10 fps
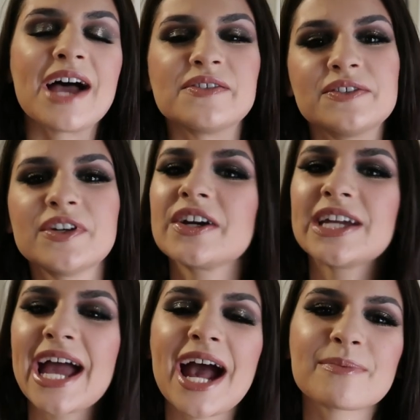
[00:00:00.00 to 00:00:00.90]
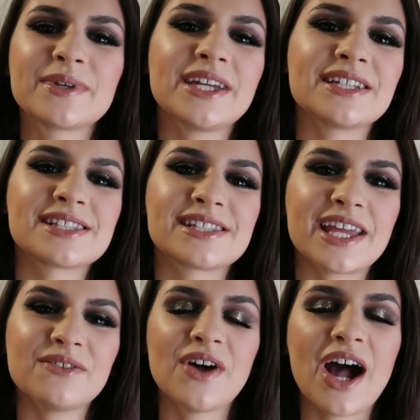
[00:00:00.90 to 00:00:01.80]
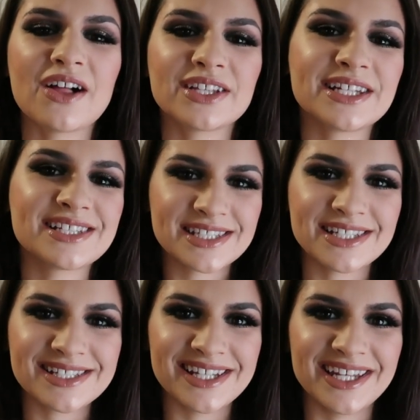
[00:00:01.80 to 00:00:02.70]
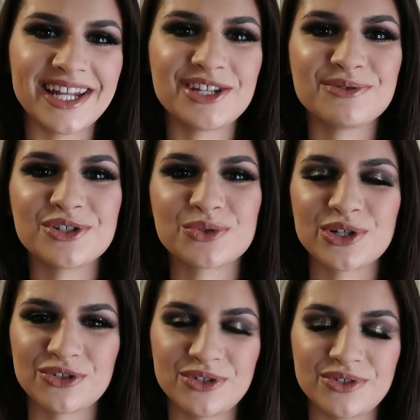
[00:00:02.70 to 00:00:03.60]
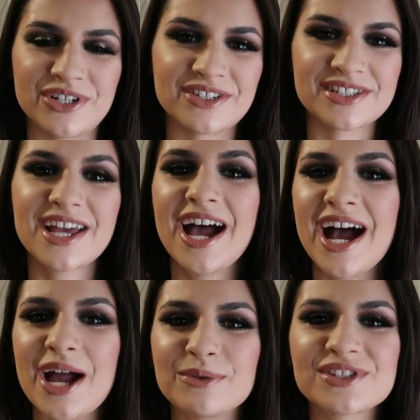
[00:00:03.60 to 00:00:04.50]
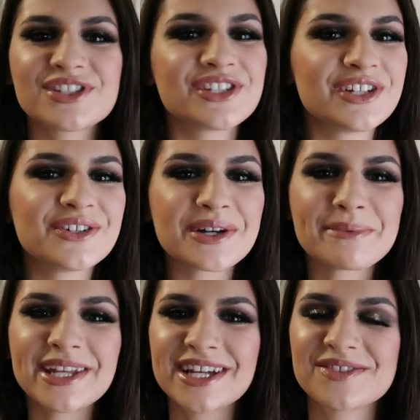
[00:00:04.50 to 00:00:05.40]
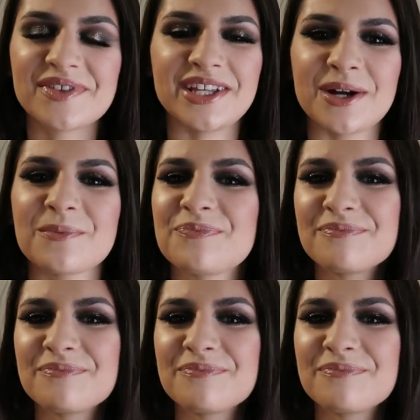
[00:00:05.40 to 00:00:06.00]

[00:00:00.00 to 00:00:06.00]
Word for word: have a very happy and safe holiday season and you enjoy your New Year's. I will see you in my next video.